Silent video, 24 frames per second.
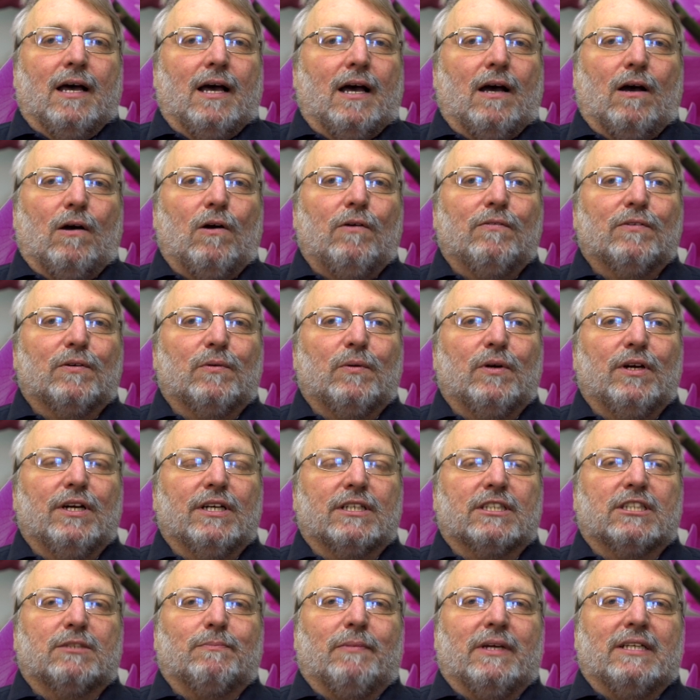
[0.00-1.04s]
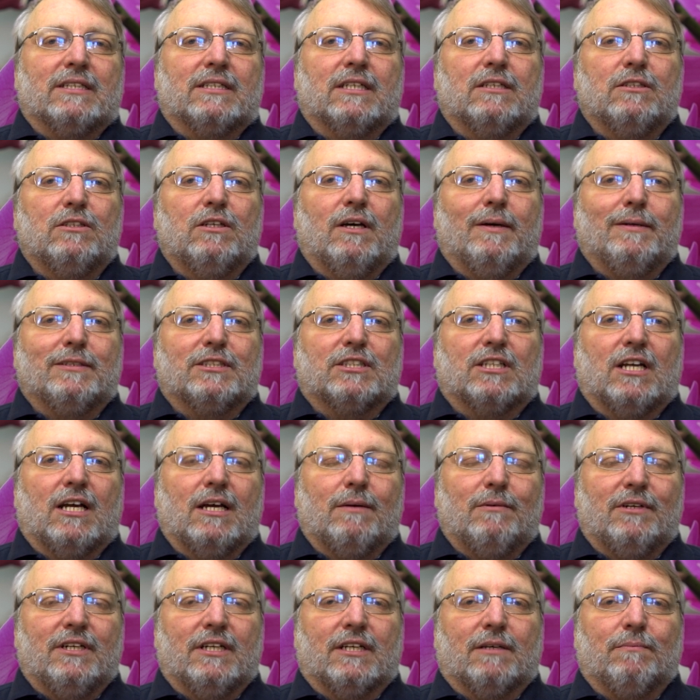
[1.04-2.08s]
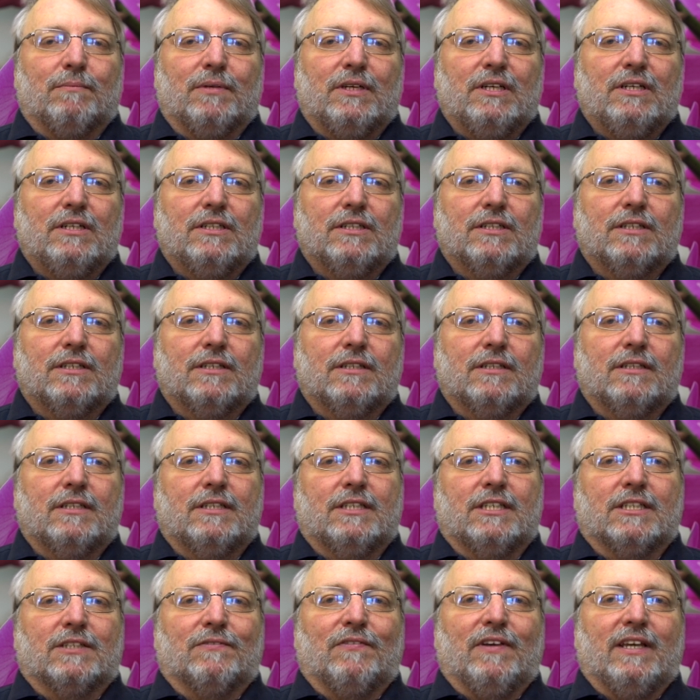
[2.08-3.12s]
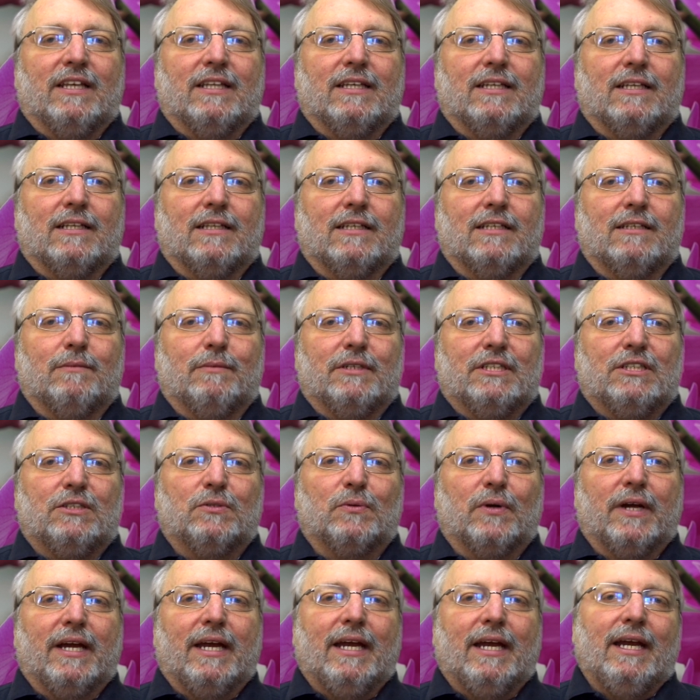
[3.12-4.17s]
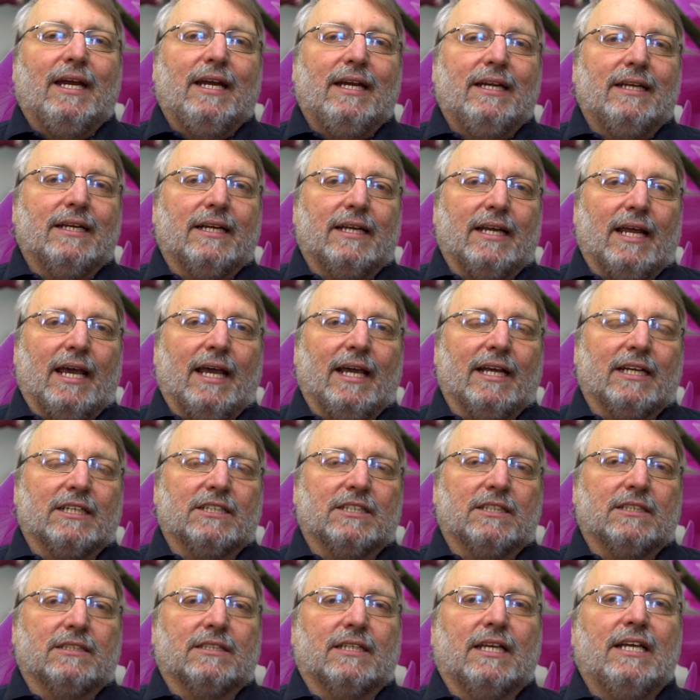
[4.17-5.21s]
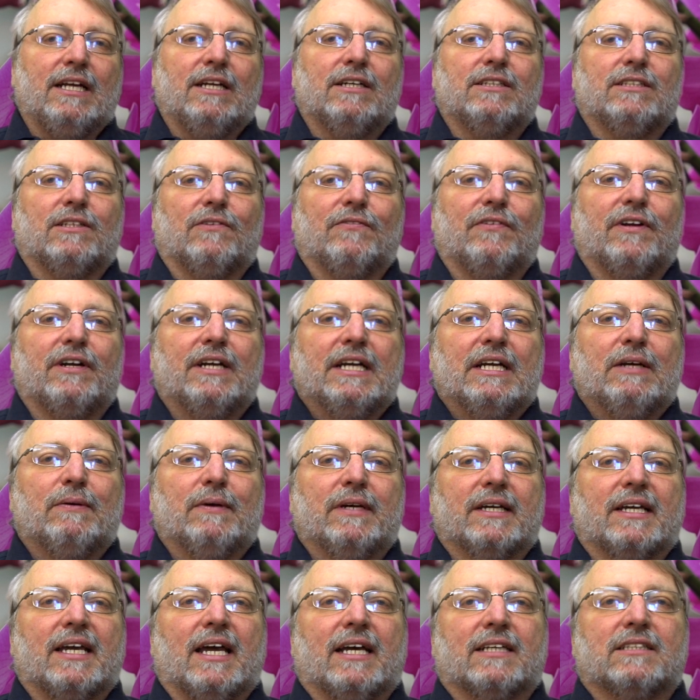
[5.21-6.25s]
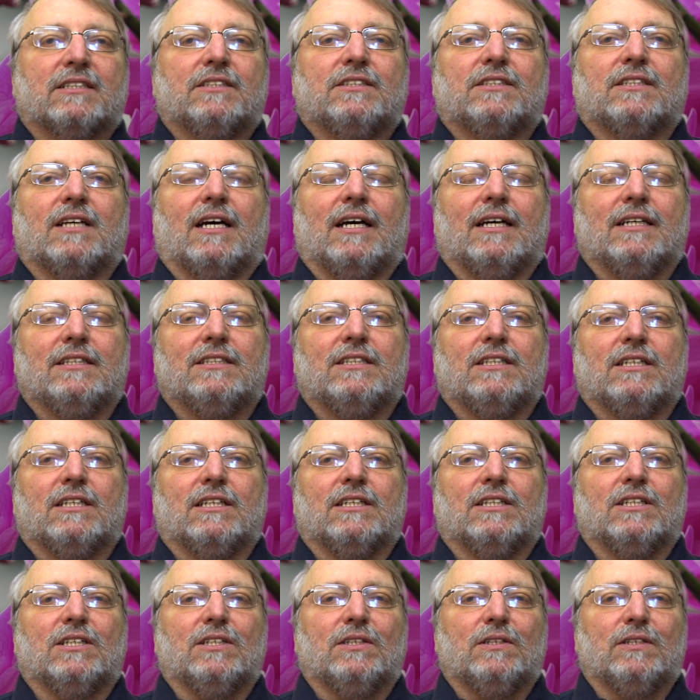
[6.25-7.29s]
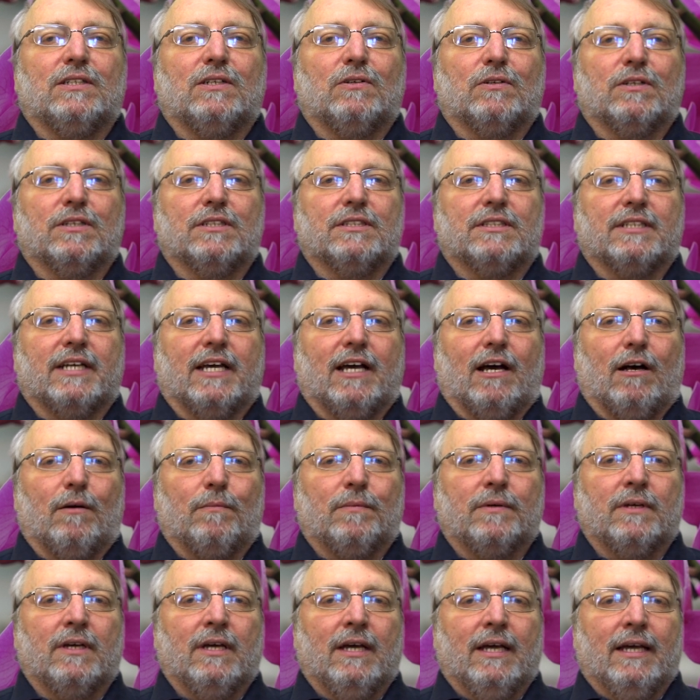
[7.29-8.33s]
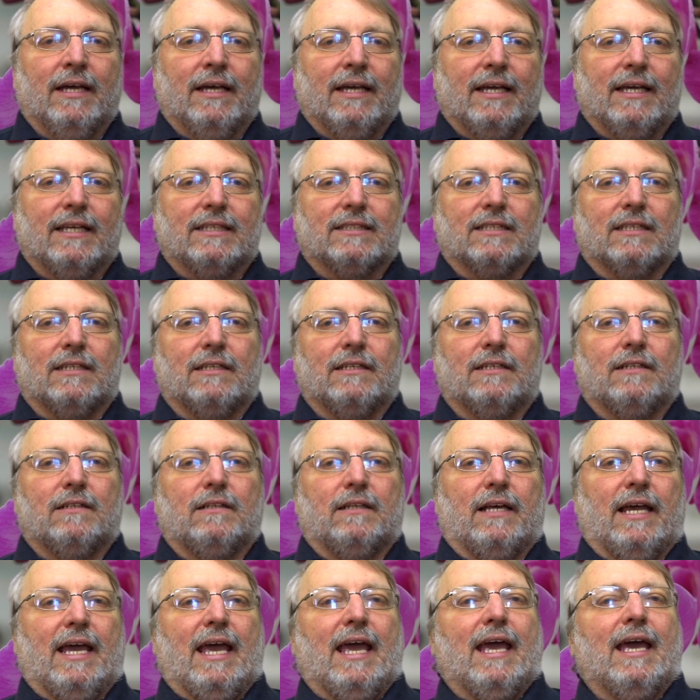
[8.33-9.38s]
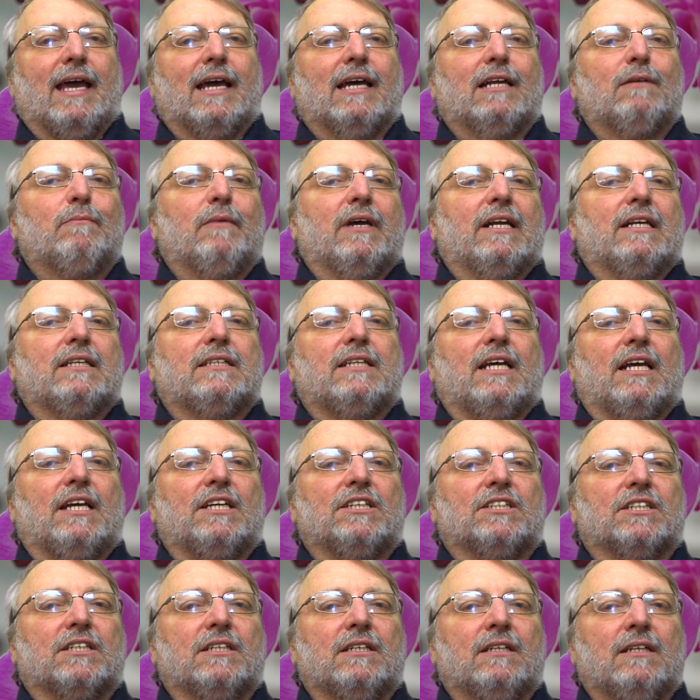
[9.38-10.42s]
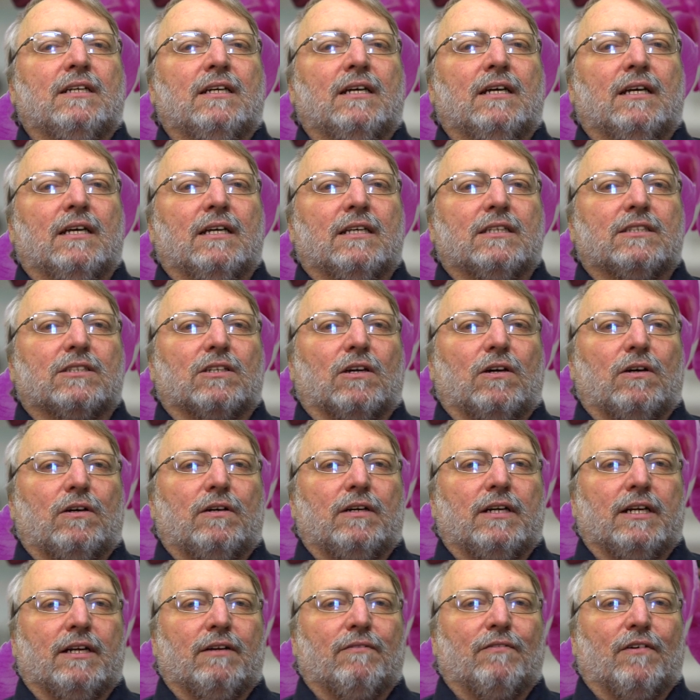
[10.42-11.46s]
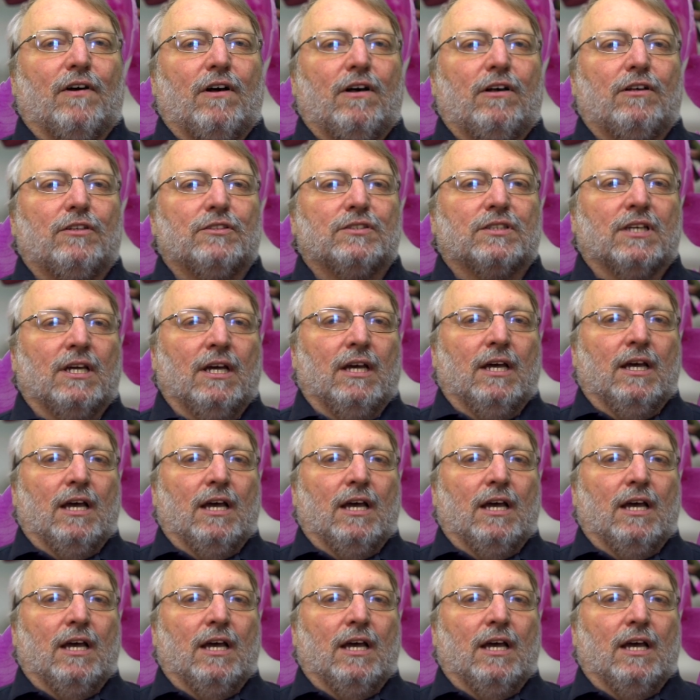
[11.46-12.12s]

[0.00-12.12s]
overworked, spent too much time on a computer, just feeling a little bit drained and anxious, here's a very quick exercise you can do in order to help. It's a little hand meditation. So it involves